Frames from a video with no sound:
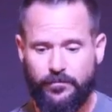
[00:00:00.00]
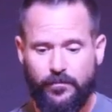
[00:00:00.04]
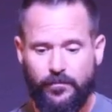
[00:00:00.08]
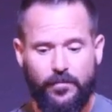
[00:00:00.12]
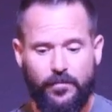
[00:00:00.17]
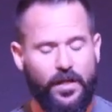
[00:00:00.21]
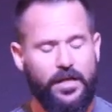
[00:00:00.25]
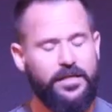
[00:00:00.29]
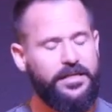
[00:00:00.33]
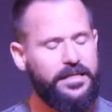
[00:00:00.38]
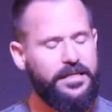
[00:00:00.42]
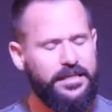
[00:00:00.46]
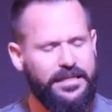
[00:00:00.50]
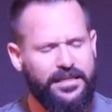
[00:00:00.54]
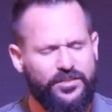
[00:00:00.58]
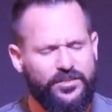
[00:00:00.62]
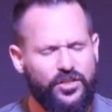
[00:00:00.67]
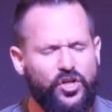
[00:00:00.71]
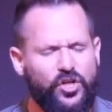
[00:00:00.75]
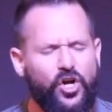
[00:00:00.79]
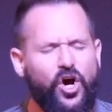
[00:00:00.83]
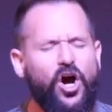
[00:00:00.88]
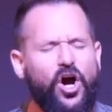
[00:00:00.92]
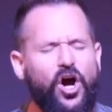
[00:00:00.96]
Again, he
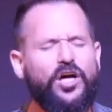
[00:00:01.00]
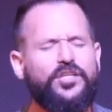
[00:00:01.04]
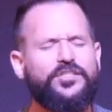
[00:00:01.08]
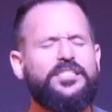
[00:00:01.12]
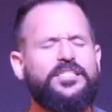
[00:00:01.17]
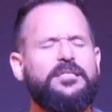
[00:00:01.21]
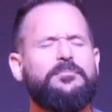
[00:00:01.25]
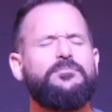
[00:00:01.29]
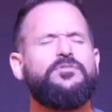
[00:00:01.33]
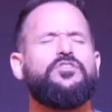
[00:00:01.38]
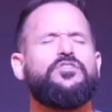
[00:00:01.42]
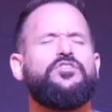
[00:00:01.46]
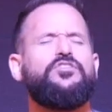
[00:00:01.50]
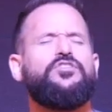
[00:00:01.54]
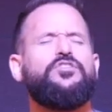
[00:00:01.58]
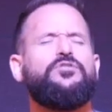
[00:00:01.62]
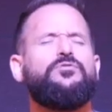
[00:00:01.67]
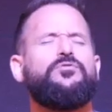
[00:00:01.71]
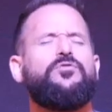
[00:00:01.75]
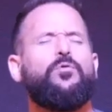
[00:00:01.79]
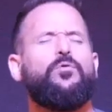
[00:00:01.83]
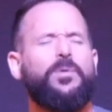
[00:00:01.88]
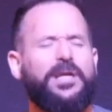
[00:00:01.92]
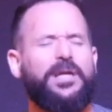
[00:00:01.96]
doesn't cause him to
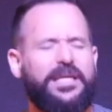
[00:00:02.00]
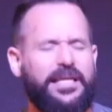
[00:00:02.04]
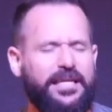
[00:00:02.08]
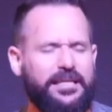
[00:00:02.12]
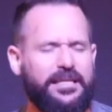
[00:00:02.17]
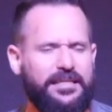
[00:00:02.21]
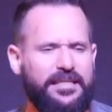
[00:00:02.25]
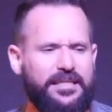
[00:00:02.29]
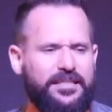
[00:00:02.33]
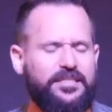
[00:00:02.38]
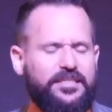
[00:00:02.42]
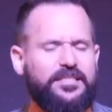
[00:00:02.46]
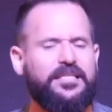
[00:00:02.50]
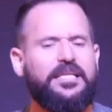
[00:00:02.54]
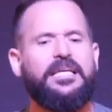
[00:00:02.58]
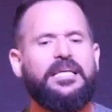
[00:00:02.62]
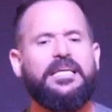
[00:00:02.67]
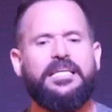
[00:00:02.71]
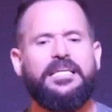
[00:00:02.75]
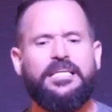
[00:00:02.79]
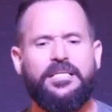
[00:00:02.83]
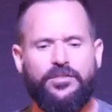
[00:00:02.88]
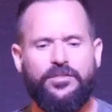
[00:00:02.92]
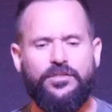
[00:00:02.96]
do the wickedness.
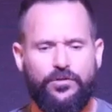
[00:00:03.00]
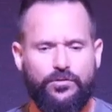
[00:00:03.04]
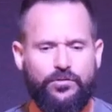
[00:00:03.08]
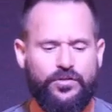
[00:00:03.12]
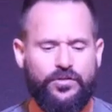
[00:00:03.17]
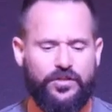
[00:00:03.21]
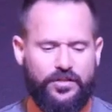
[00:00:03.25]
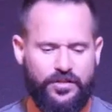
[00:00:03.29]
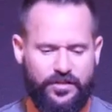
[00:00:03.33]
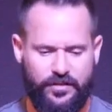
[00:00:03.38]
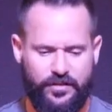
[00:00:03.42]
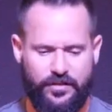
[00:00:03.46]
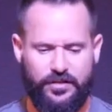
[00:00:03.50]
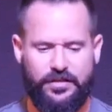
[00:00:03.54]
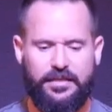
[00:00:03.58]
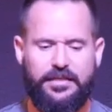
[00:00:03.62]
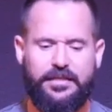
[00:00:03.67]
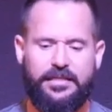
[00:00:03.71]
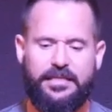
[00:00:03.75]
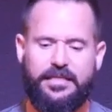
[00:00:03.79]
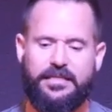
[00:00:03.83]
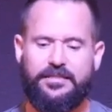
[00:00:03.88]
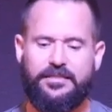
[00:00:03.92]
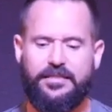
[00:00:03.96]
He uses
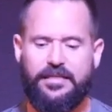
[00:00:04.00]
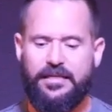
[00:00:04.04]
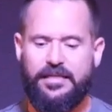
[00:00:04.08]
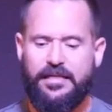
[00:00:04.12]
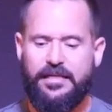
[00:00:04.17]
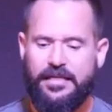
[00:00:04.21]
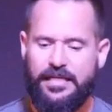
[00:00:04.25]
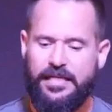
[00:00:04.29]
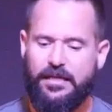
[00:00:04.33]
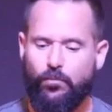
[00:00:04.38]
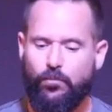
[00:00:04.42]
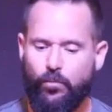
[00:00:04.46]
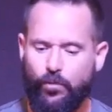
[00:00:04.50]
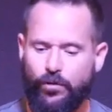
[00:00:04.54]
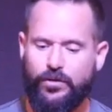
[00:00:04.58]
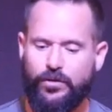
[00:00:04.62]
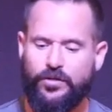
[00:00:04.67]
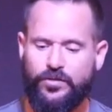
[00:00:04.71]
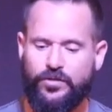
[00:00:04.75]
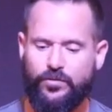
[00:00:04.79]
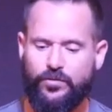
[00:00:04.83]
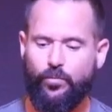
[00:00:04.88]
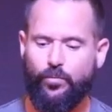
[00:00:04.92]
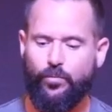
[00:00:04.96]
he's he
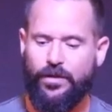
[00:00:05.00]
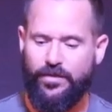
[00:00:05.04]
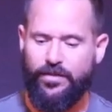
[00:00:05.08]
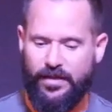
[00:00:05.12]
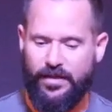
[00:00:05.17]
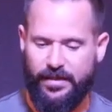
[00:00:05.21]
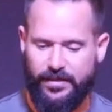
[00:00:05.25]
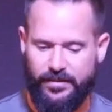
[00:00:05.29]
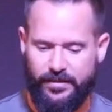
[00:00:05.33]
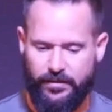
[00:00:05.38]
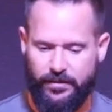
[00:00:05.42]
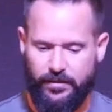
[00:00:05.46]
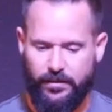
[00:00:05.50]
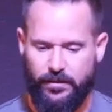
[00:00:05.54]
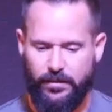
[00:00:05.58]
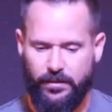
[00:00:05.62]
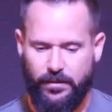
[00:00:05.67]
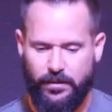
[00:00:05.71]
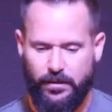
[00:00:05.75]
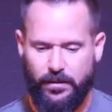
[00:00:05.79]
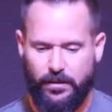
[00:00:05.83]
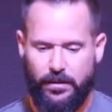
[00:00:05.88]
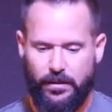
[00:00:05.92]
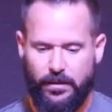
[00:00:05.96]
works with it.
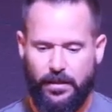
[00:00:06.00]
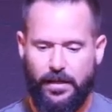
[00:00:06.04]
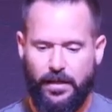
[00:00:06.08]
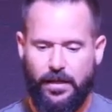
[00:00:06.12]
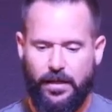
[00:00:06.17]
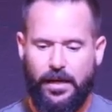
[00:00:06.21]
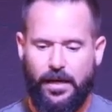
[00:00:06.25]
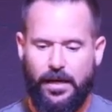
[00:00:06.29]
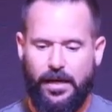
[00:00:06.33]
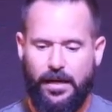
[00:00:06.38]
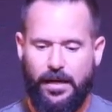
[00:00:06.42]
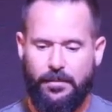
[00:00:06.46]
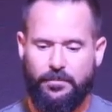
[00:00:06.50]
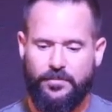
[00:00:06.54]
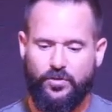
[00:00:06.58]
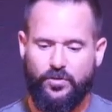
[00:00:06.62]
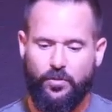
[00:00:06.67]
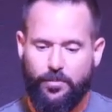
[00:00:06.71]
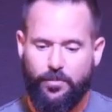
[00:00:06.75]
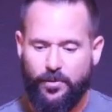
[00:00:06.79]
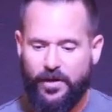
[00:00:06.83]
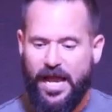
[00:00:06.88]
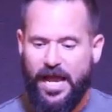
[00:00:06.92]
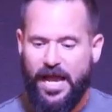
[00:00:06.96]
Um,
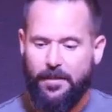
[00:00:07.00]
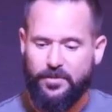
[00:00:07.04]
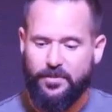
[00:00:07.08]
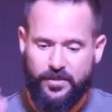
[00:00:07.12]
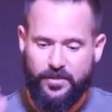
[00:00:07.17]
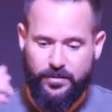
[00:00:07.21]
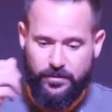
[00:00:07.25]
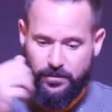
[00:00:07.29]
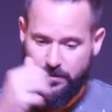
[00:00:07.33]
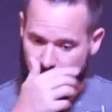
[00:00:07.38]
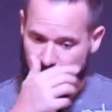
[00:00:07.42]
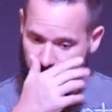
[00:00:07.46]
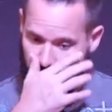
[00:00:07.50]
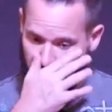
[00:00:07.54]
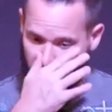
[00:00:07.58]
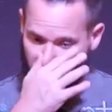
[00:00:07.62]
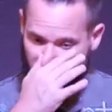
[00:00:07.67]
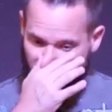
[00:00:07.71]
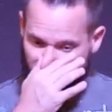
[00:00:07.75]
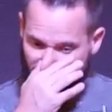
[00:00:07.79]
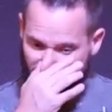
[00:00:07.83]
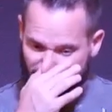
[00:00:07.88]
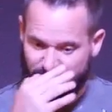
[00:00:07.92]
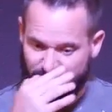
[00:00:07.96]
so perhaps
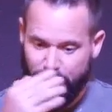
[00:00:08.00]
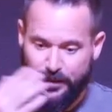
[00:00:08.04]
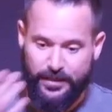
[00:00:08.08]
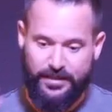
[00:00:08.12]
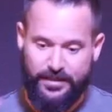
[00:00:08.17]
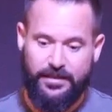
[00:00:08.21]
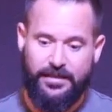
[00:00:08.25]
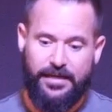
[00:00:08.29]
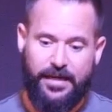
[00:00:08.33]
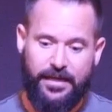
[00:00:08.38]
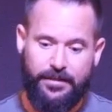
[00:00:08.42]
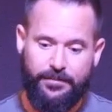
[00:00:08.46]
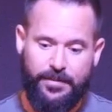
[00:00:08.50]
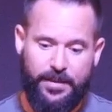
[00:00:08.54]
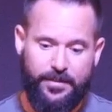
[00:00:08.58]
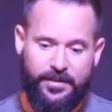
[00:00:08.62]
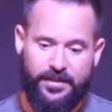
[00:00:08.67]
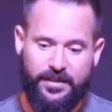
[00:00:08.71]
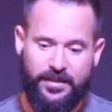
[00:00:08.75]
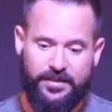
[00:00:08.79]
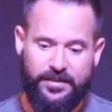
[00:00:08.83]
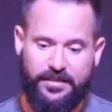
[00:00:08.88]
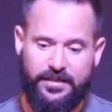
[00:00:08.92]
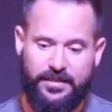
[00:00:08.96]
does God maybe
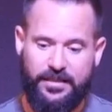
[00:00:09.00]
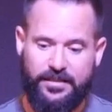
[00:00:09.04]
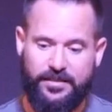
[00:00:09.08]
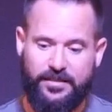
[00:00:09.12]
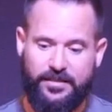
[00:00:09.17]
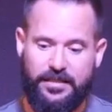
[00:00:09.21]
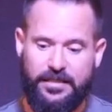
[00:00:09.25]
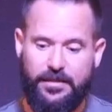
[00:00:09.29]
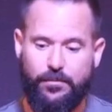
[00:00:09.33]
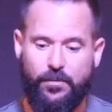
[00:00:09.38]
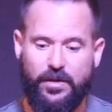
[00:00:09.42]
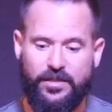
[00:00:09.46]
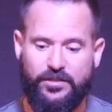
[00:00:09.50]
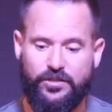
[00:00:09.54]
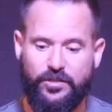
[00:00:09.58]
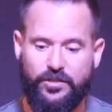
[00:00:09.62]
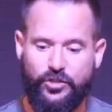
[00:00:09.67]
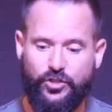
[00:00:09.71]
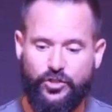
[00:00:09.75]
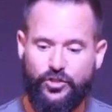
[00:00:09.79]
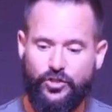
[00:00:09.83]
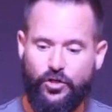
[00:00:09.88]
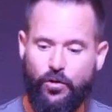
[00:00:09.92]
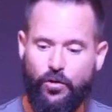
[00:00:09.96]
does this. He wants to
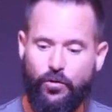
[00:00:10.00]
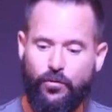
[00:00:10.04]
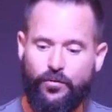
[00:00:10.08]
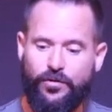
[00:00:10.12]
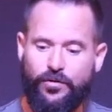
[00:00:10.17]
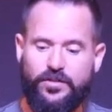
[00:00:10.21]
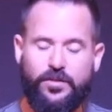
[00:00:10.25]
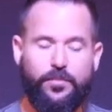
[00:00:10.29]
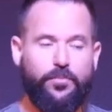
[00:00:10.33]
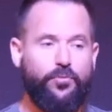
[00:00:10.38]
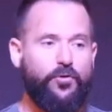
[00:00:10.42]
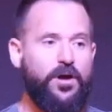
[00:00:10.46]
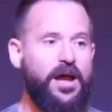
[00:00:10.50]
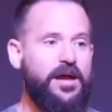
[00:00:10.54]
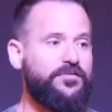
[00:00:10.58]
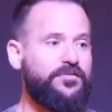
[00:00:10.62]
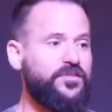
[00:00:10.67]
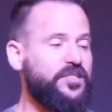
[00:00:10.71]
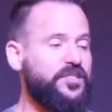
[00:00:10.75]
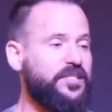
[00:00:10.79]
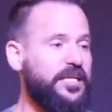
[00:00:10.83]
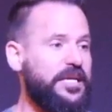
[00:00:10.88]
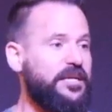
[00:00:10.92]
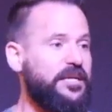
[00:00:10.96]
show the depraved
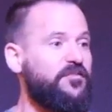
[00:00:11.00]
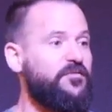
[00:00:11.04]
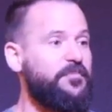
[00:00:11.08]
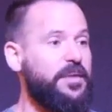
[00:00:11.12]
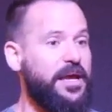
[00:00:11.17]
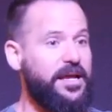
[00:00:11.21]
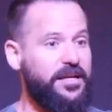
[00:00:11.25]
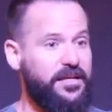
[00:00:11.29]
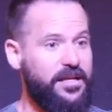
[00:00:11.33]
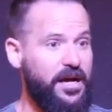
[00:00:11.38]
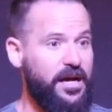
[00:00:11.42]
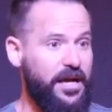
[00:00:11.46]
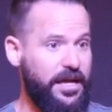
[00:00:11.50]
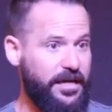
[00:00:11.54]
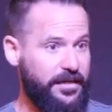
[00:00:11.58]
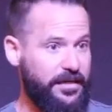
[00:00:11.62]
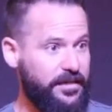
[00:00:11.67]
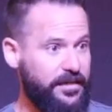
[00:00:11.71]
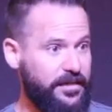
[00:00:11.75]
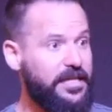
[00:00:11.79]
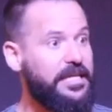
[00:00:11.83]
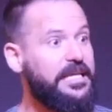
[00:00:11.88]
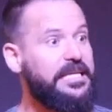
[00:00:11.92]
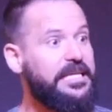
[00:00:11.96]
state of mankind.
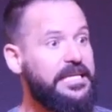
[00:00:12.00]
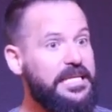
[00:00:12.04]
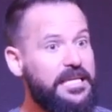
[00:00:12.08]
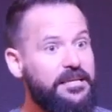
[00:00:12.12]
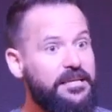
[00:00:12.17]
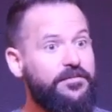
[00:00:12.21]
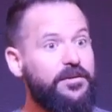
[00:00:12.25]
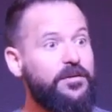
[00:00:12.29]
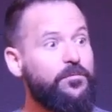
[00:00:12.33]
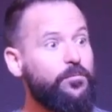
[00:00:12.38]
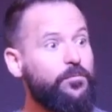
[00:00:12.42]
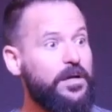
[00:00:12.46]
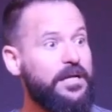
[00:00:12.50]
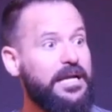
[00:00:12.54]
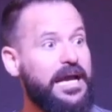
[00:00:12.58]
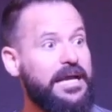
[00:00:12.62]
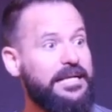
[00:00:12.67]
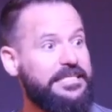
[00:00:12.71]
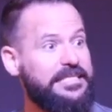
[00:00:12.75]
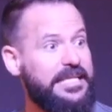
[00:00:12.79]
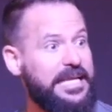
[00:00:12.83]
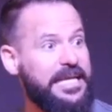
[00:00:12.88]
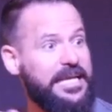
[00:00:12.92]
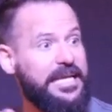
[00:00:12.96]
Even when I
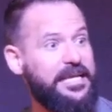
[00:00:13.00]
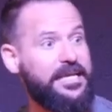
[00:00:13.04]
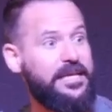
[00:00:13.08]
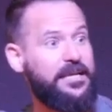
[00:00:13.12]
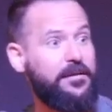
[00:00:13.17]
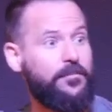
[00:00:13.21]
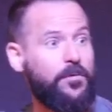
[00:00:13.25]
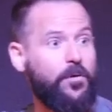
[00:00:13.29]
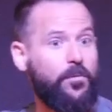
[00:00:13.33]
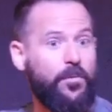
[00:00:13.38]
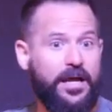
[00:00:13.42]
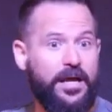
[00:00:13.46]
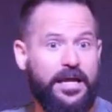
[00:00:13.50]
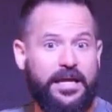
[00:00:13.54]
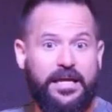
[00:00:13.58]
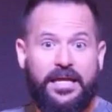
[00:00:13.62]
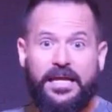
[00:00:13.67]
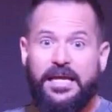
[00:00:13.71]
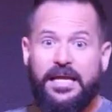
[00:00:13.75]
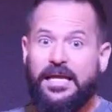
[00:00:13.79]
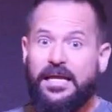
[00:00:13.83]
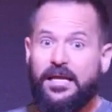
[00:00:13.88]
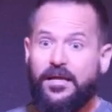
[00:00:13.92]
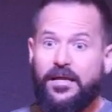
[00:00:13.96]
take him away,
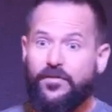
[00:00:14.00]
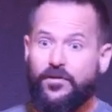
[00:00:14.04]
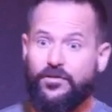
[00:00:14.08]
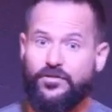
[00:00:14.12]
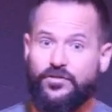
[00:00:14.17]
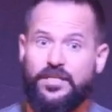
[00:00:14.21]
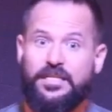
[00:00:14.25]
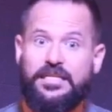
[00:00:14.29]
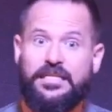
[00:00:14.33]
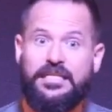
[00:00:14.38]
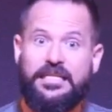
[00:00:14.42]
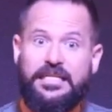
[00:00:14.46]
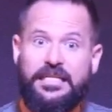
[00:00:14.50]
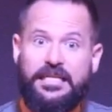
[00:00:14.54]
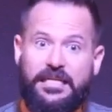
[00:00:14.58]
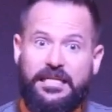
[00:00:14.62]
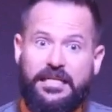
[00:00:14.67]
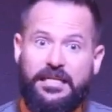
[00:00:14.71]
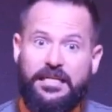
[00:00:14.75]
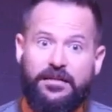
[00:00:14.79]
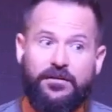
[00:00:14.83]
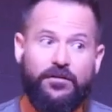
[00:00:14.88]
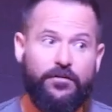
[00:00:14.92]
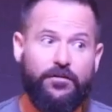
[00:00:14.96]
there's a
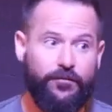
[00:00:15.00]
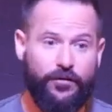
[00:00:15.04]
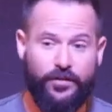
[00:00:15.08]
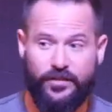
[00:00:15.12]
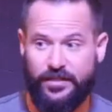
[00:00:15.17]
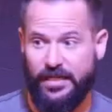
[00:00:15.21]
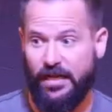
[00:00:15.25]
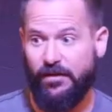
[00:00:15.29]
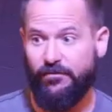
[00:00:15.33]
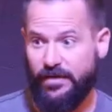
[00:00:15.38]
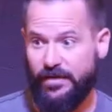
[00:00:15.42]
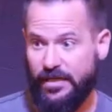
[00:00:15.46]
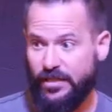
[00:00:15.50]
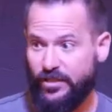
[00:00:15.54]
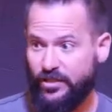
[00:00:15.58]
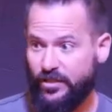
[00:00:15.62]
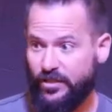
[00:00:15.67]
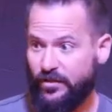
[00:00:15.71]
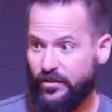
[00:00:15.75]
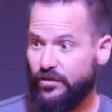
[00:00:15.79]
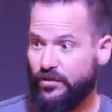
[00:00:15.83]
need for salvation.